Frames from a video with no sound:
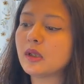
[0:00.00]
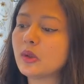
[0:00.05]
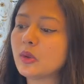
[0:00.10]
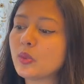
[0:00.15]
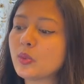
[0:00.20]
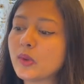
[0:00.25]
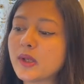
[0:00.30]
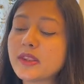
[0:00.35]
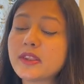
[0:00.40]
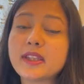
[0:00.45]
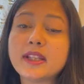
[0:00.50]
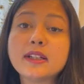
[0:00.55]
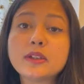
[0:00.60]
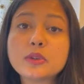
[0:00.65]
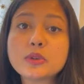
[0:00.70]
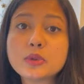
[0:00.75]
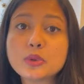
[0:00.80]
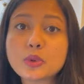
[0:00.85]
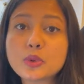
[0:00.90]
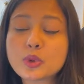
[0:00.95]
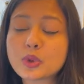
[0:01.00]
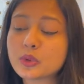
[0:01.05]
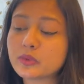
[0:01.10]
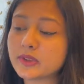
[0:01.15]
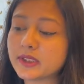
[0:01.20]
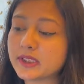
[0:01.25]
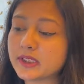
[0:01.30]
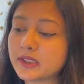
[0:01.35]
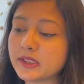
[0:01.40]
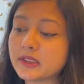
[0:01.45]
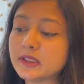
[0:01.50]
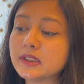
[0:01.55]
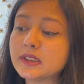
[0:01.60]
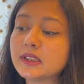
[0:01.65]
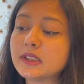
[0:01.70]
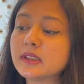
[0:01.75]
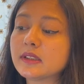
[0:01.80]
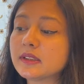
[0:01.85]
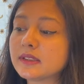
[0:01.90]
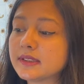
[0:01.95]
One thing to note over here,
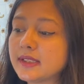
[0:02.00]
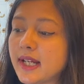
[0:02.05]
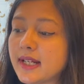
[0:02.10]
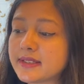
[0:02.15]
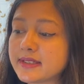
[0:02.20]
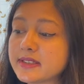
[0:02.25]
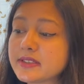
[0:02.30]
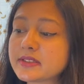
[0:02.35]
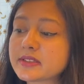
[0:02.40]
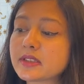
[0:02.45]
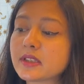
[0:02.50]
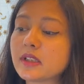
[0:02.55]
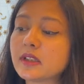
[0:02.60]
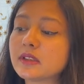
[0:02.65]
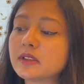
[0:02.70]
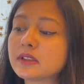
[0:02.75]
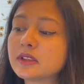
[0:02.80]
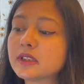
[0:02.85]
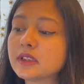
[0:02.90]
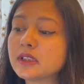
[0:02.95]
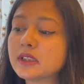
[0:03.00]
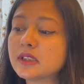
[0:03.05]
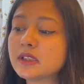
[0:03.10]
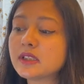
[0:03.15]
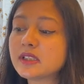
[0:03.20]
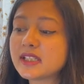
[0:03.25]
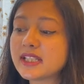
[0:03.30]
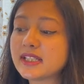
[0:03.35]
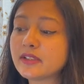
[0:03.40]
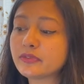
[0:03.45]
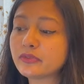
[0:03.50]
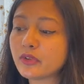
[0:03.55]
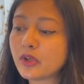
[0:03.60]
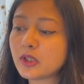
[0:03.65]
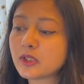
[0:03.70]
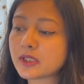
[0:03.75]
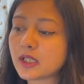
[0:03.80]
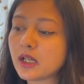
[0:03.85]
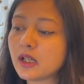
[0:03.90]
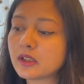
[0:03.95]
that is, the
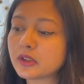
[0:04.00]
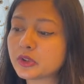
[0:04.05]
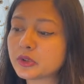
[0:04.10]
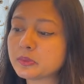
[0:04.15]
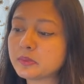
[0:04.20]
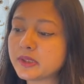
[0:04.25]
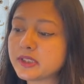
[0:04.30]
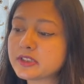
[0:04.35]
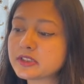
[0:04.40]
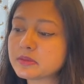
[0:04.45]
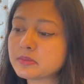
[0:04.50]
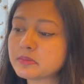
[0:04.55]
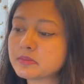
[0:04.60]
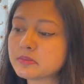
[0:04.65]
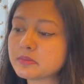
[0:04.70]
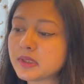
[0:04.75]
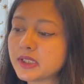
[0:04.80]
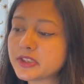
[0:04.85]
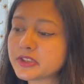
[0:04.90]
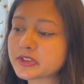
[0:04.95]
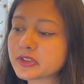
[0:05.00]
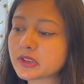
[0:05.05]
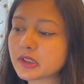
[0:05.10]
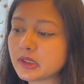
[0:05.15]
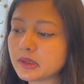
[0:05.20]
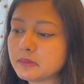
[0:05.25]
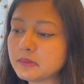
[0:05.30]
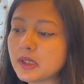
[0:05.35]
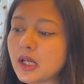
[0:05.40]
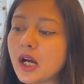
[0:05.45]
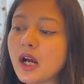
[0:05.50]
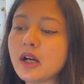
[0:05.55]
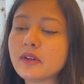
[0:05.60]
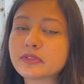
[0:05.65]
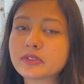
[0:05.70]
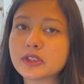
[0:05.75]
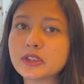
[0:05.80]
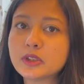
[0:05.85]
default arguments must come after